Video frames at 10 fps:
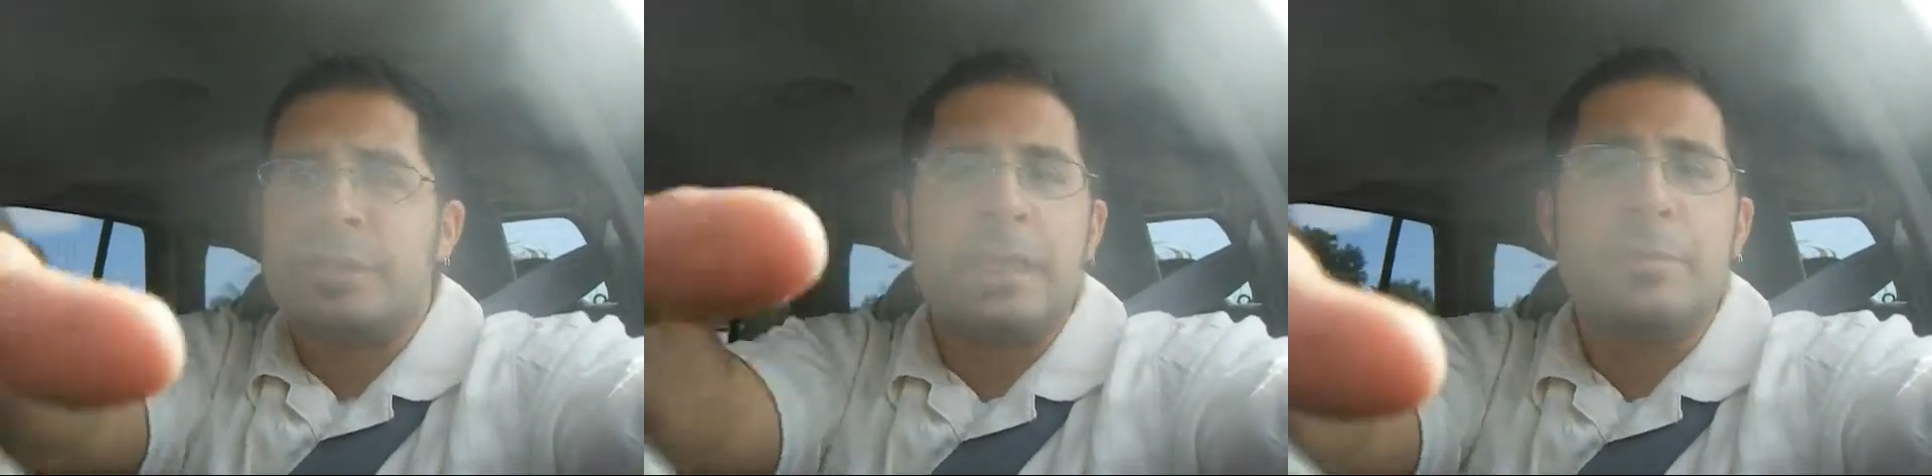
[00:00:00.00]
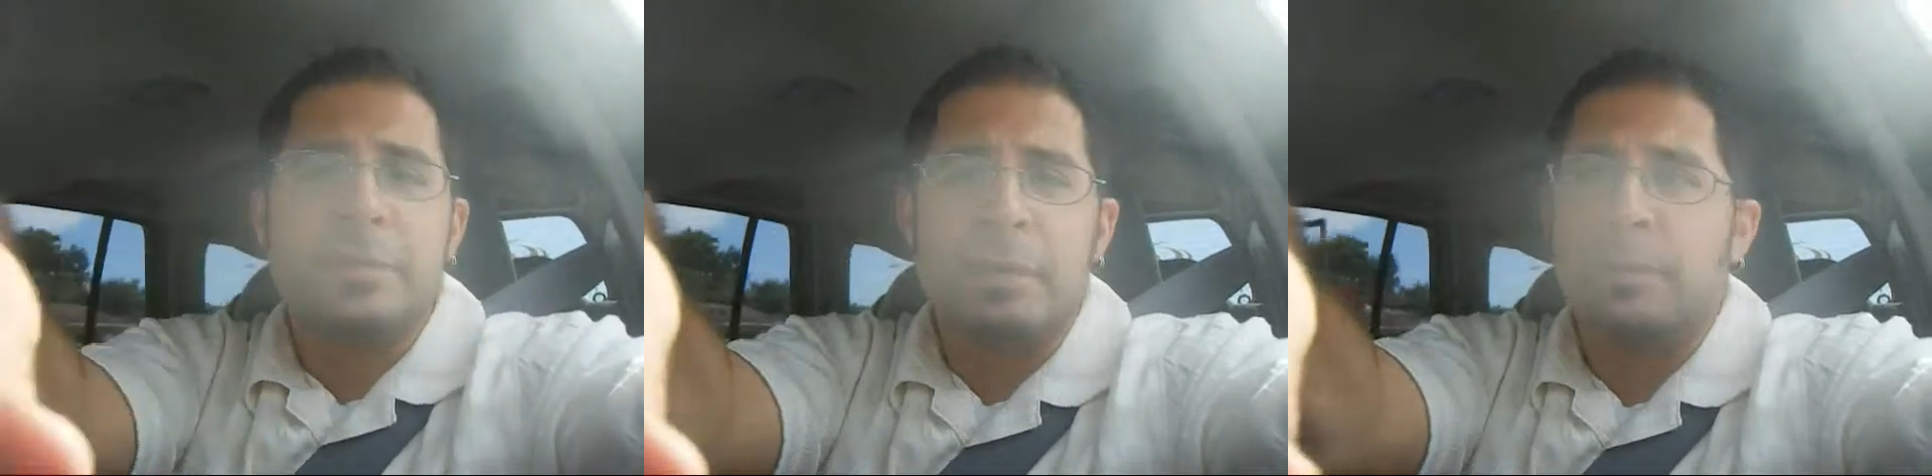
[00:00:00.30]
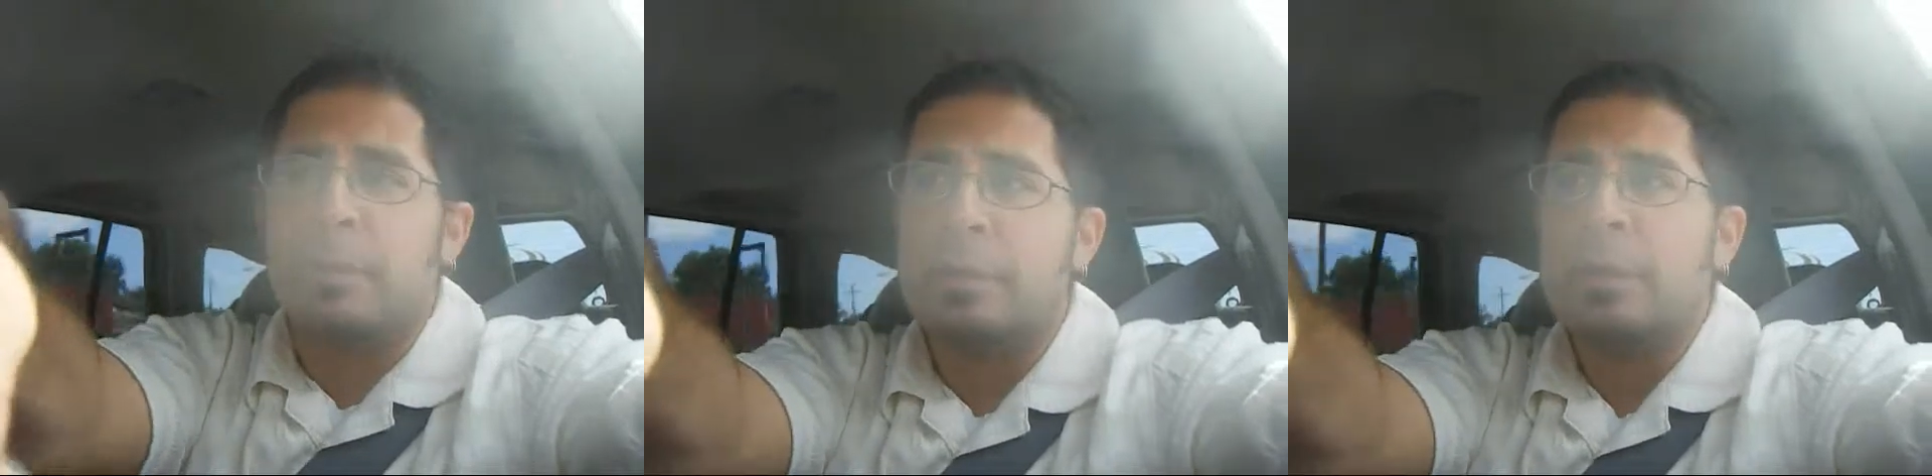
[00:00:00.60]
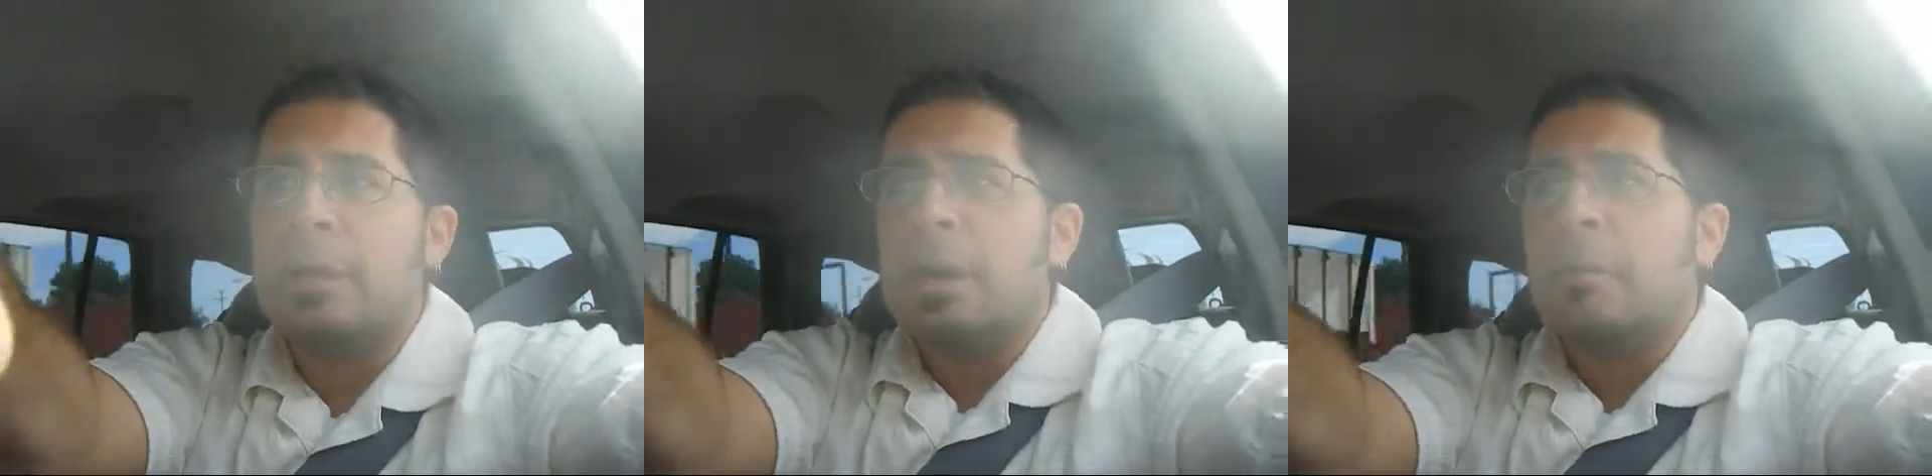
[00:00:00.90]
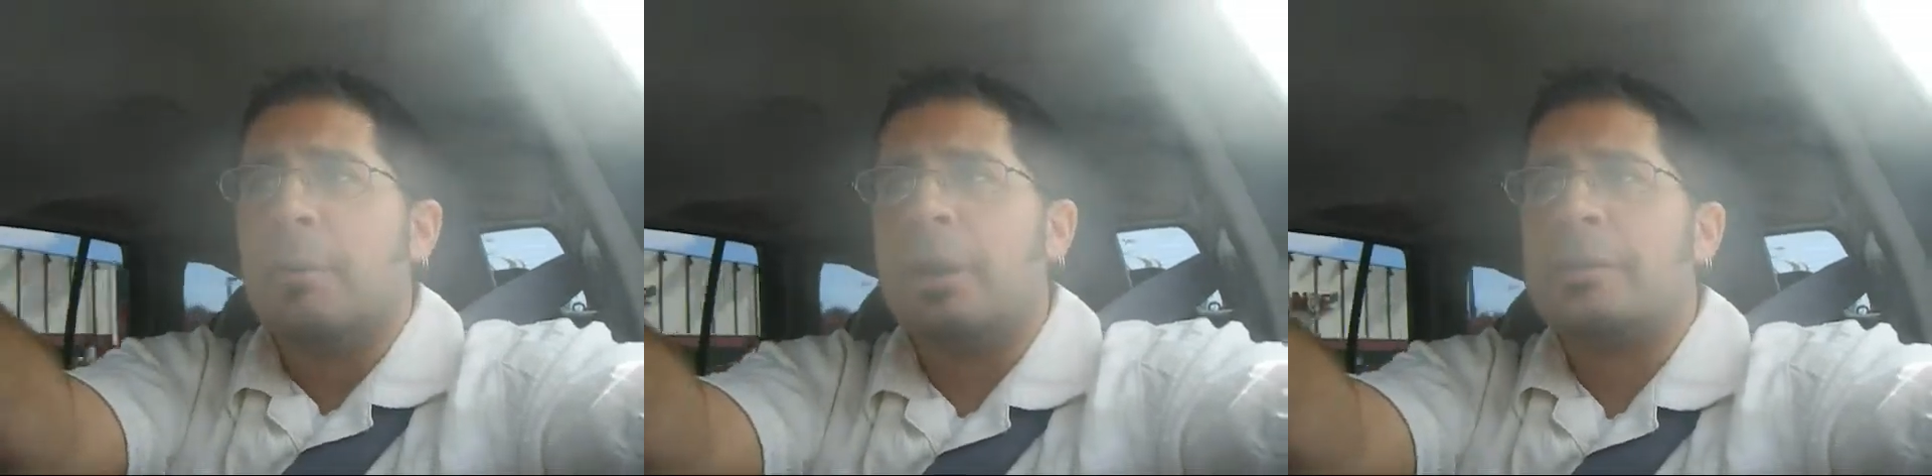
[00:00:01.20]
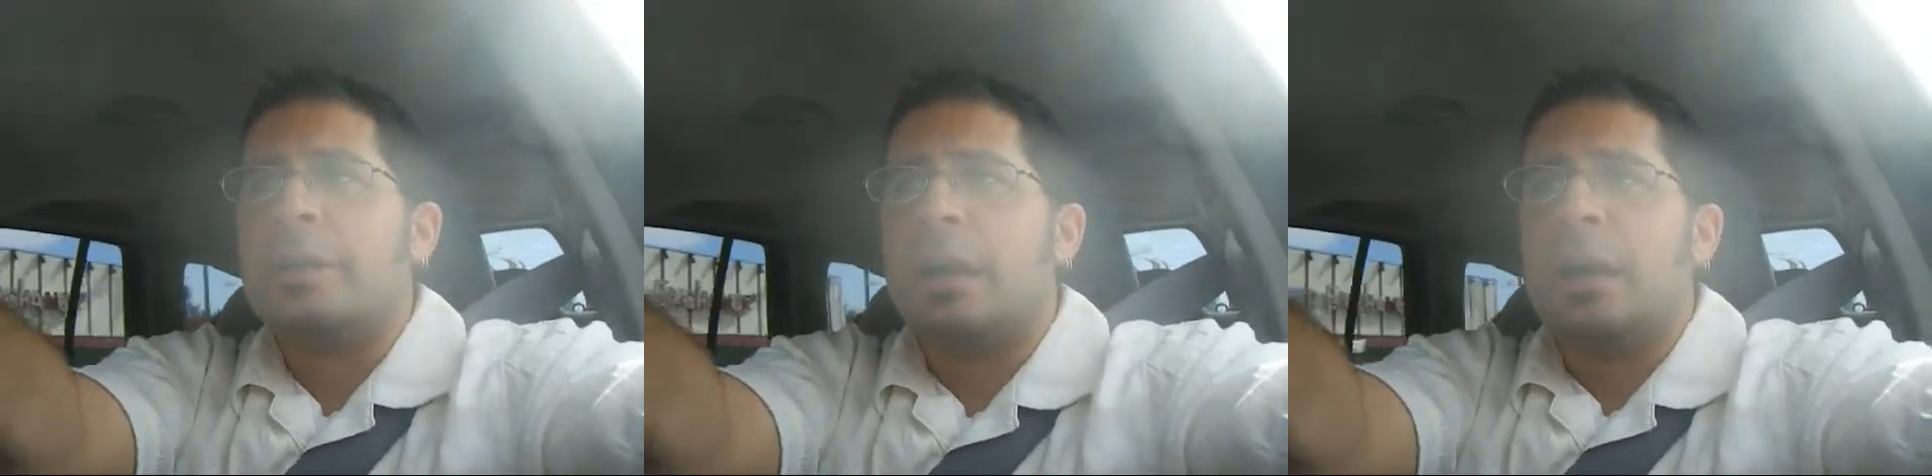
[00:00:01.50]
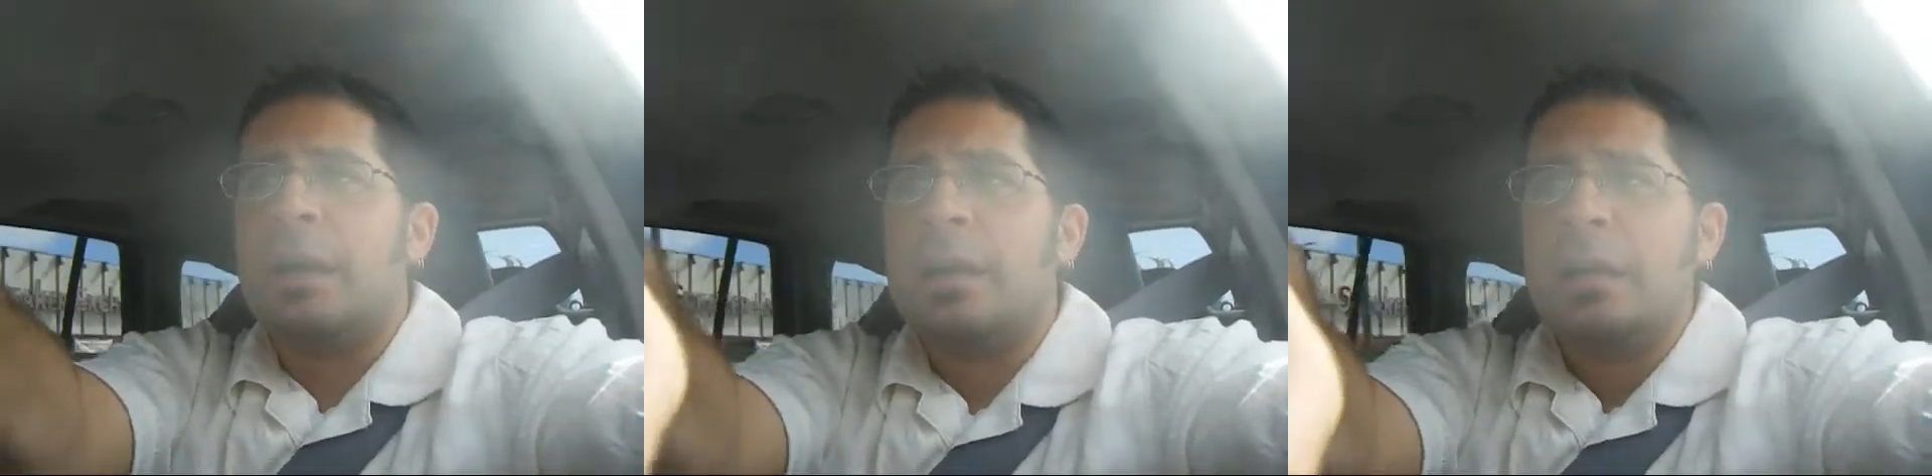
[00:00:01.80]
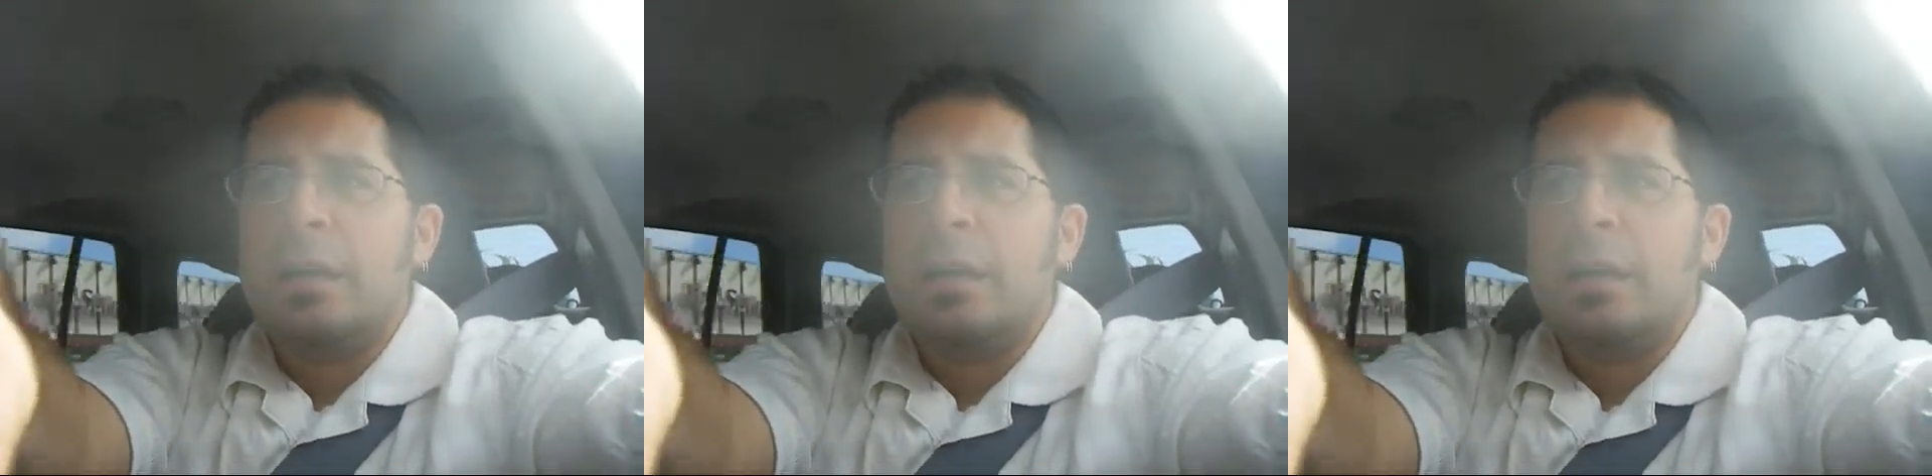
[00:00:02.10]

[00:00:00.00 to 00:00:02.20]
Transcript: seem simple, but uh,